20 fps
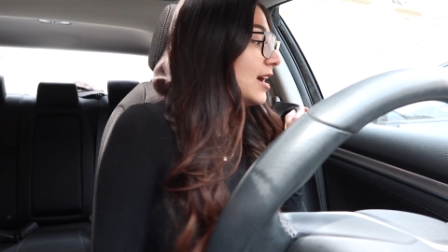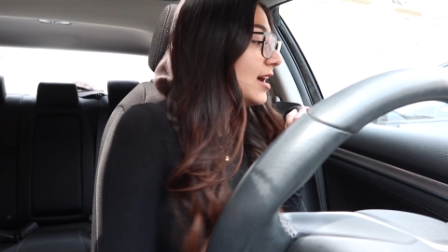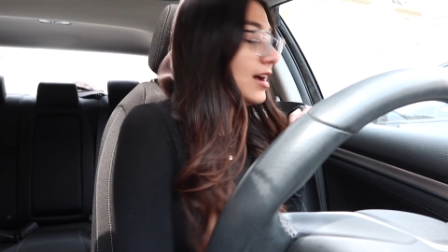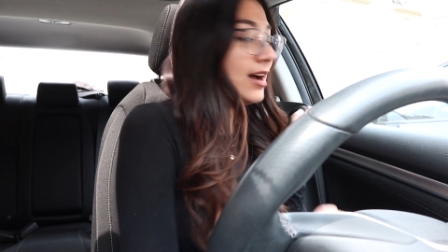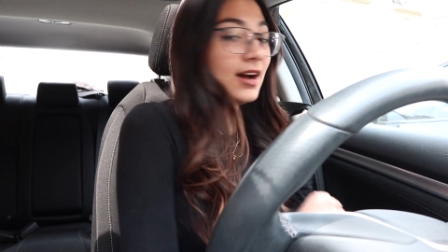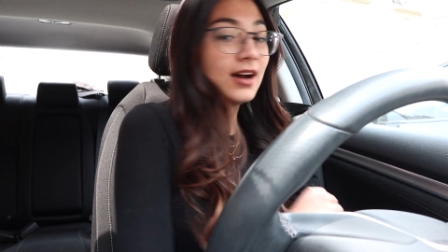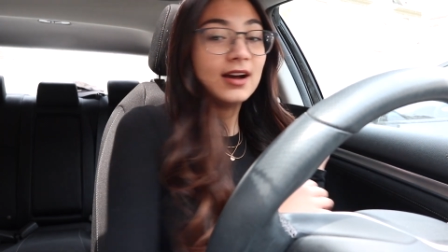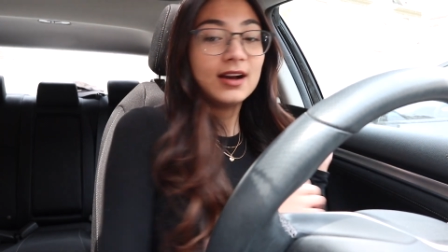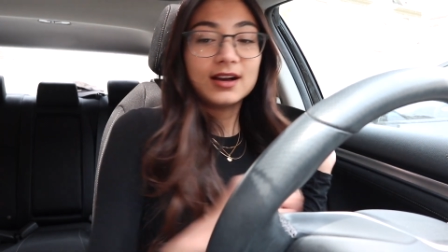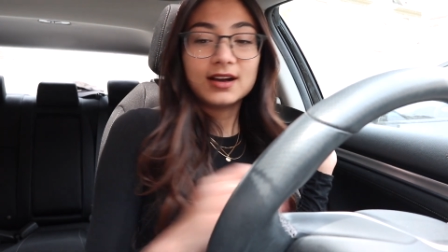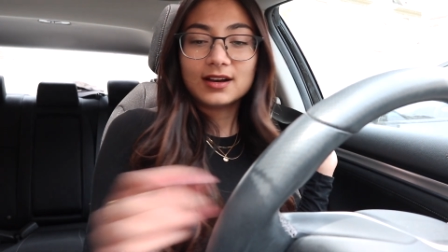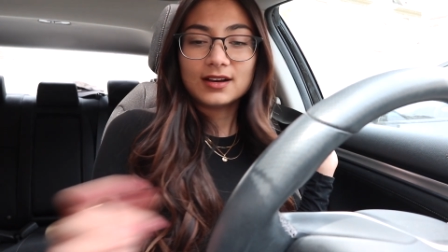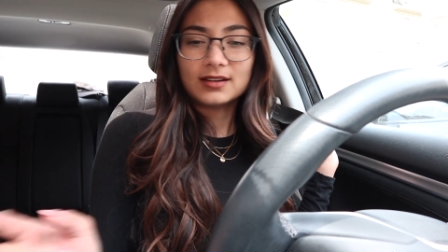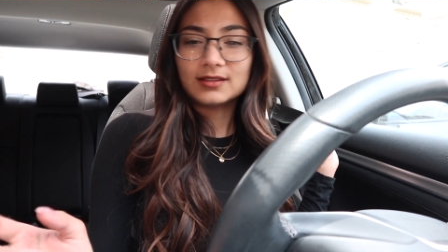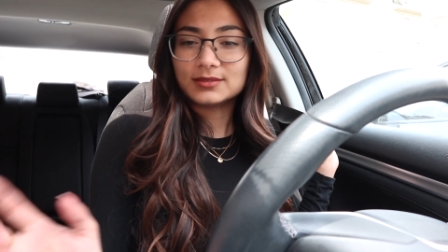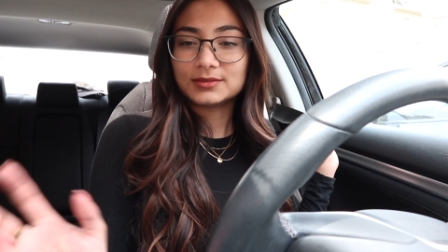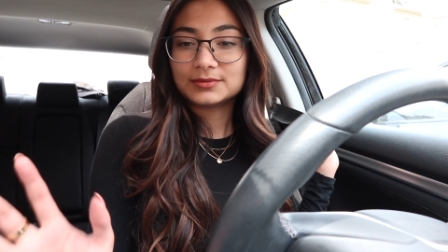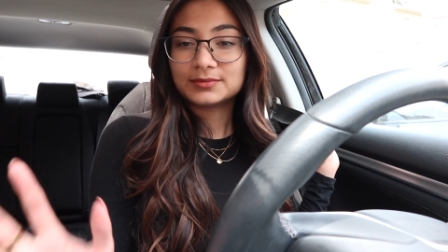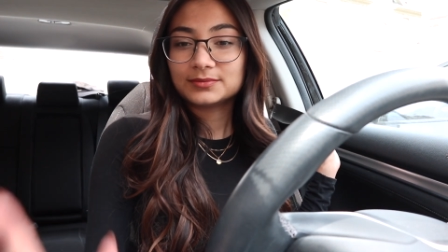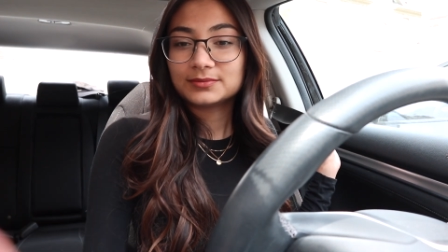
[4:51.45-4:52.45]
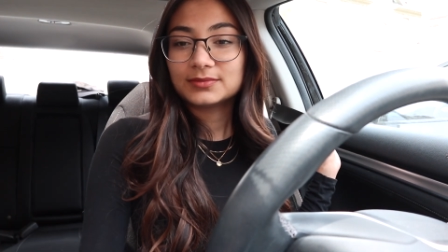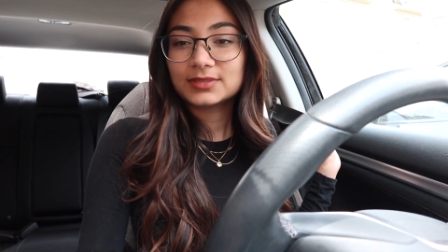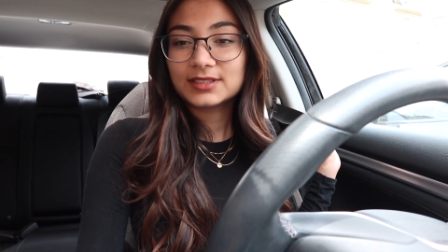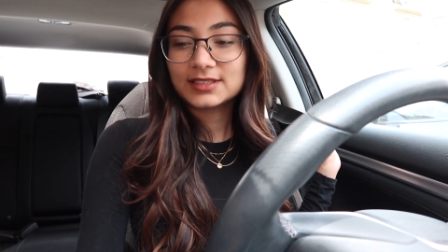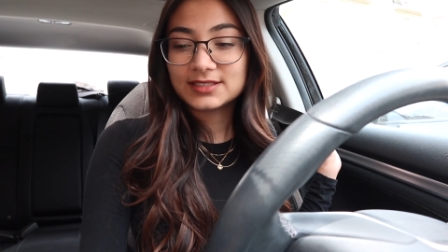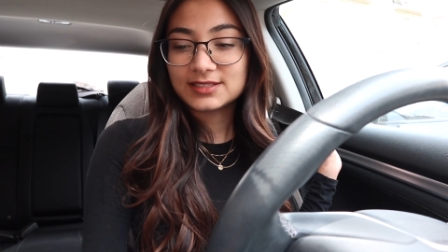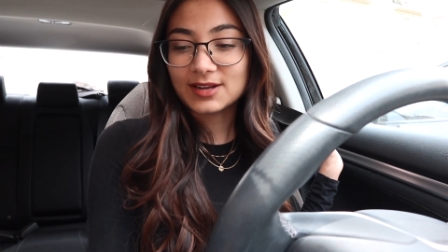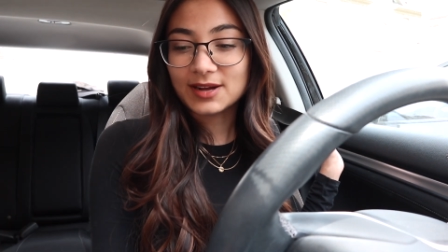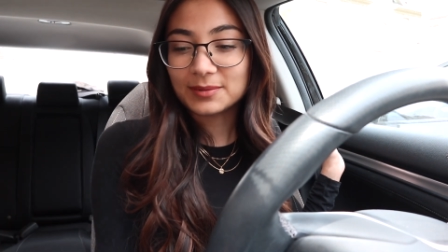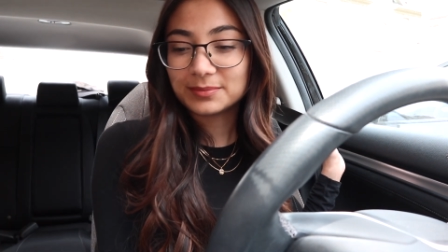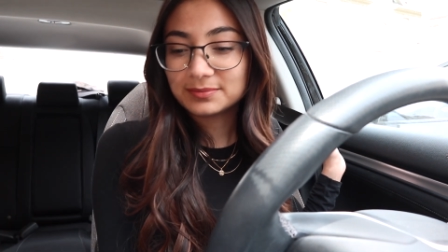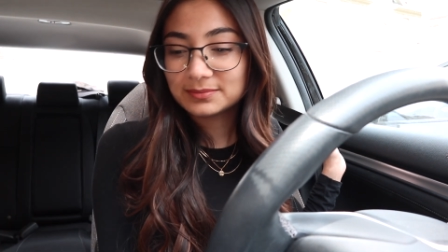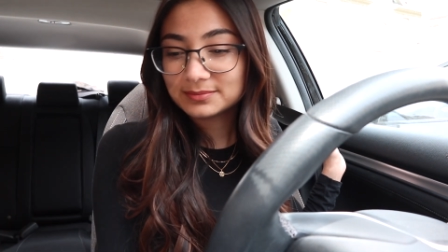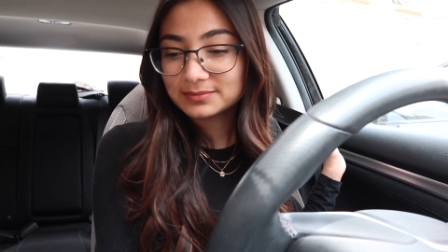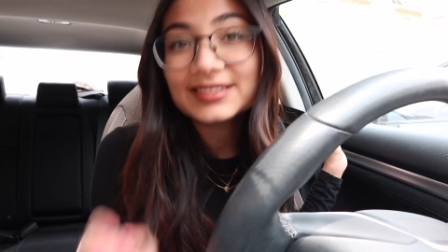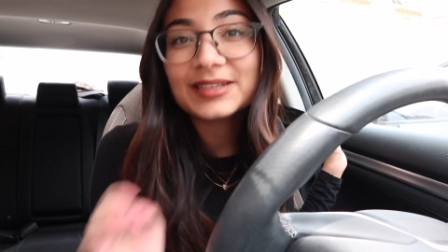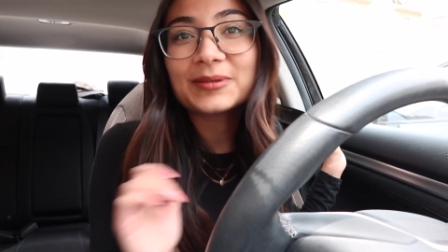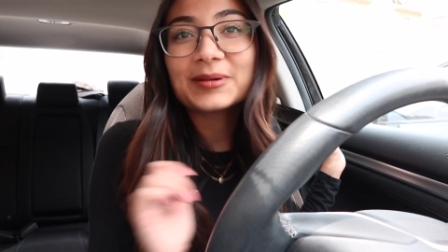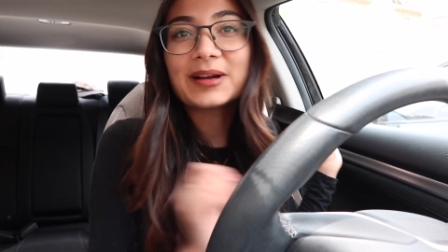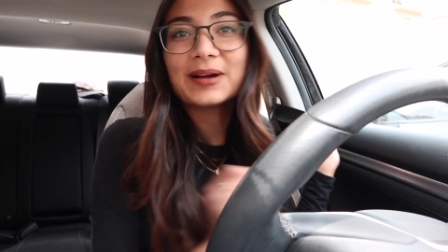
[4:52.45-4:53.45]
From the Kiss oh, please Studio.
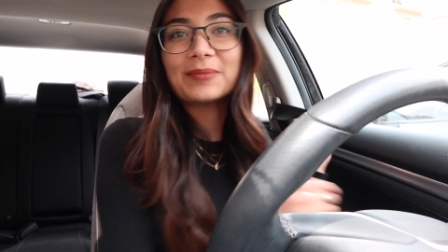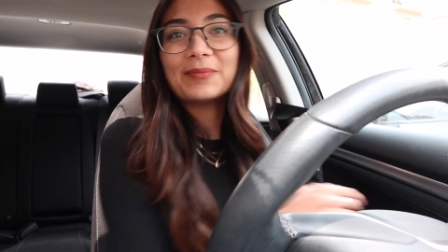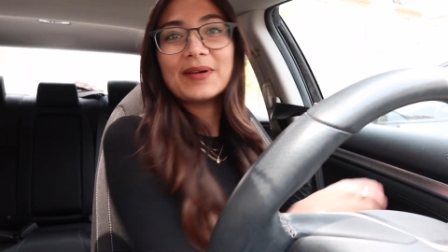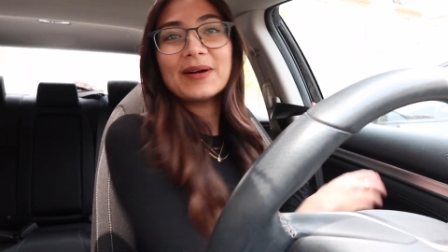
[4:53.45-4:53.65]
There we go.